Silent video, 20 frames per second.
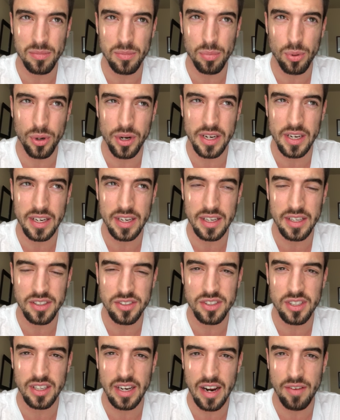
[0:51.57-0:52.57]
pretty
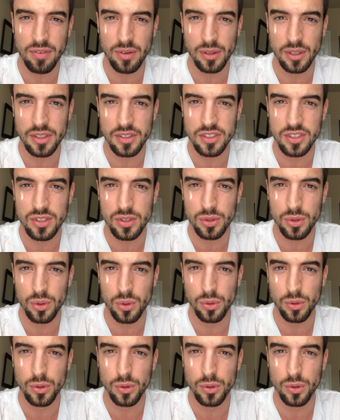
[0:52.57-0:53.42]
easy and effortless to